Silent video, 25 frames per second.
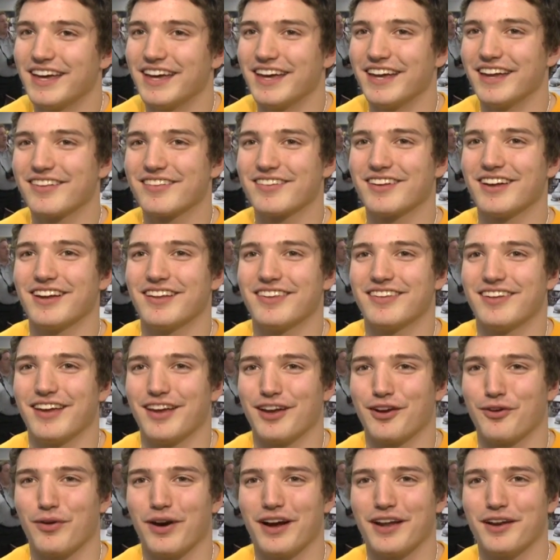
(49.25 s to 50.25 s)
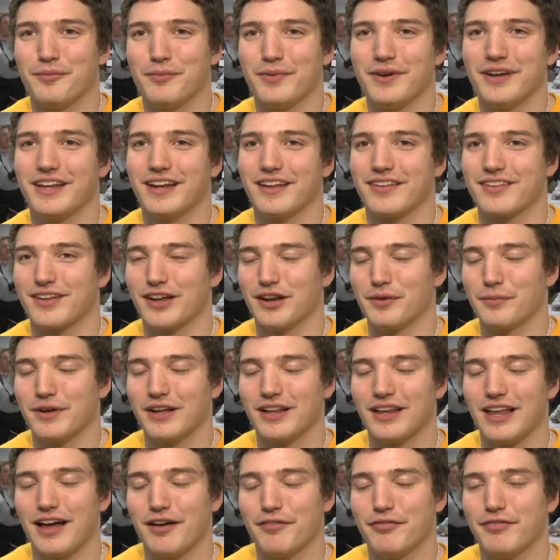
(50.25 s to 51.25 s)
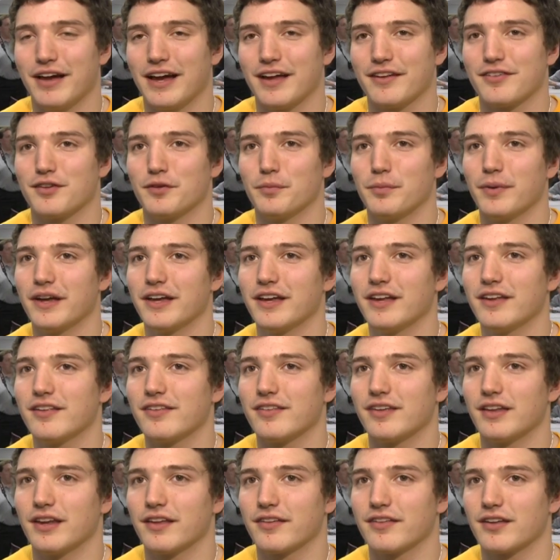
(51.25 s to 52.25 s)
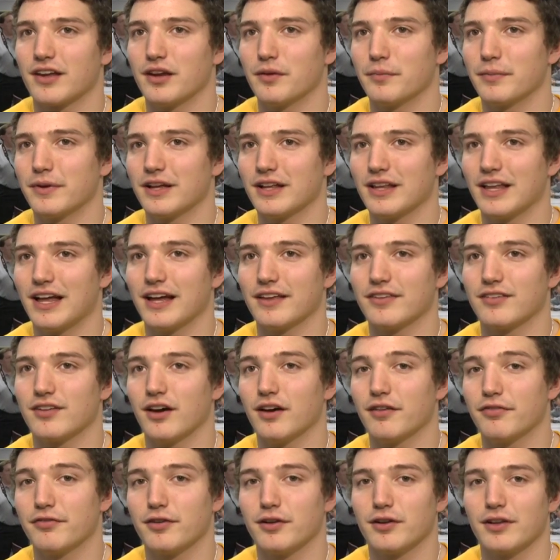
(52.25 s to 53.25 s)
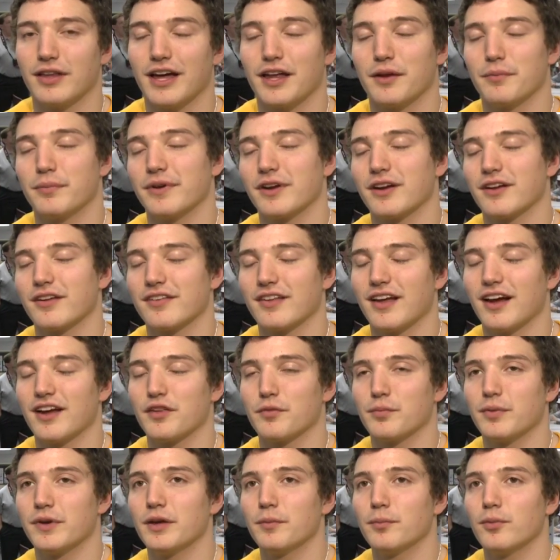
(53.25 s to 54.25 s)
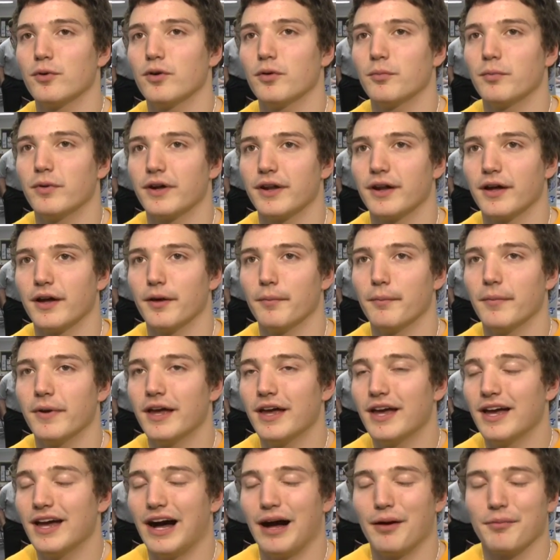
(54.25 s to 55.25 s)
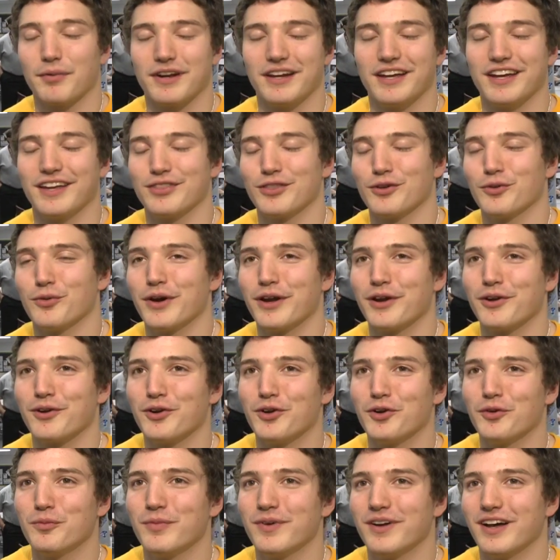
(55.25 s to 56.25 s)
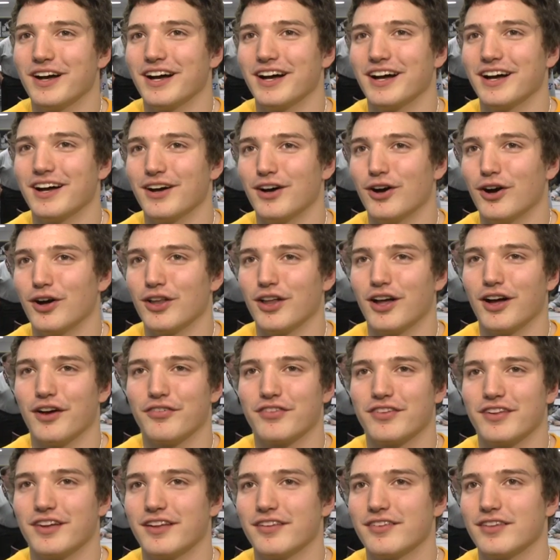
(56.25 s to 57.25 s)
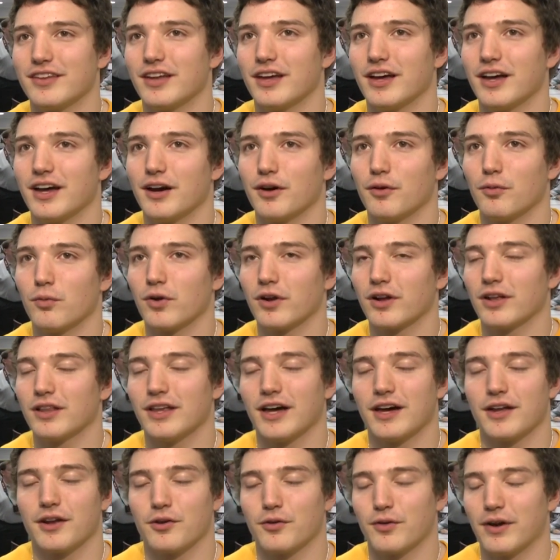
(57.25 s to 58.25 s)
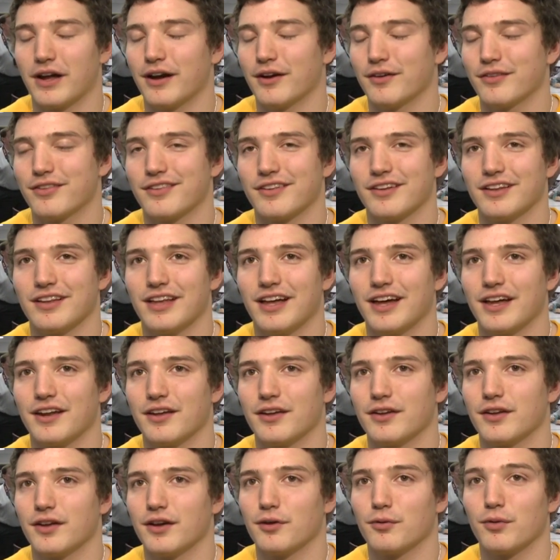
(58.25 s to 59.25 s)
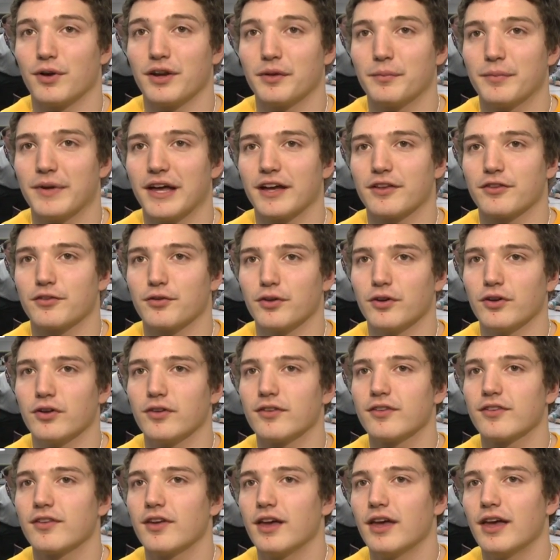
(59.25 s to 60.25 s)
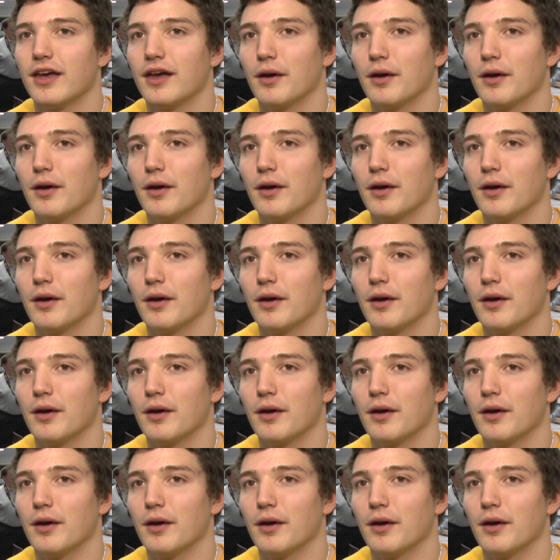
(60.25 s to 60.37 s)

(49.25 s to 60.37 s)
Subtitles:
It's going to take quite a bit. It's going to be a lot faster pace, and it's going to be a lot tougher, a lot of bigger sized people. But I'm going to hit the weight room all off season, work a lot on routes and a lot on running back drills.